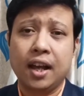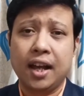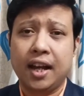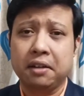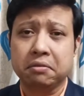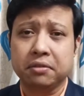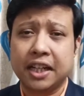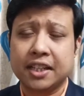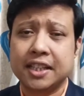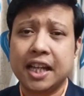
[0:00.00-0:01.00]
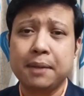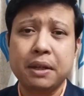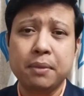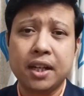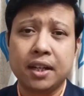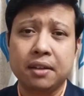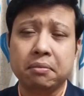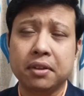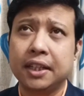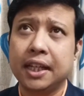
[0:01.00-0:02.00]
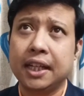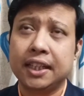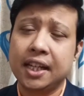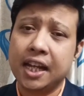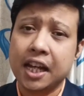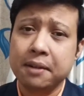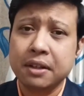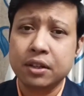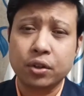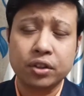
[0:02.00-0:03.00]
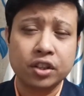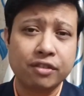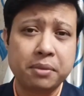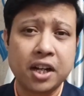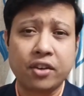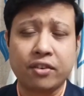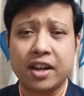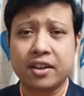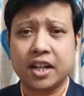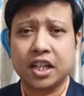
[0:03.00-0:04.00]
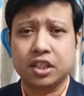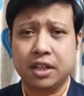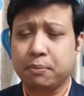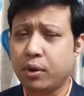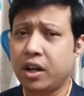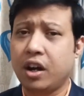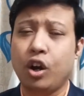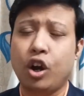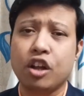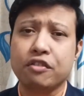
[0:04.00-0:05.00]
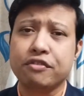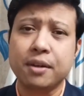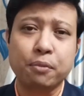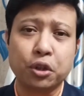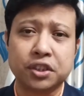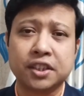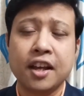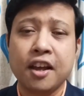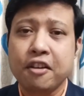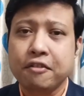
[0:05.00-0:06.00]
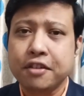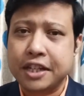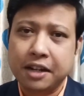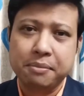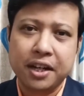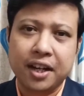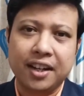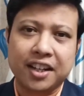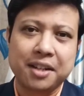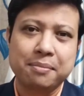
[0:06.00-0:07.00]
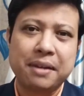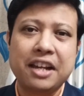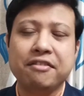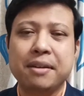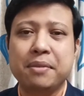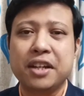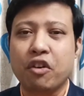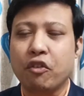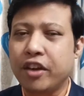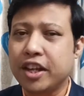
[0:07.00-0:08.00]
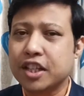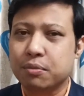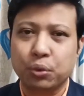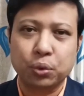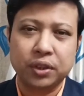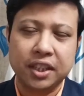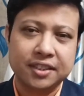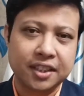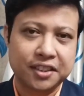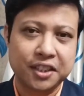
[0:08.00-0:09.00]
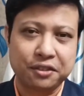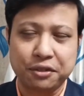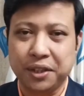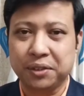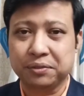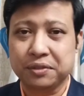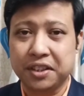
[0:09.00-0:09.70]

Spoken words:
and that is helping me. They helped me during the webinar dry run as well, and provided a lot of inputs which helped me conducting my webinar very smooth and successfully.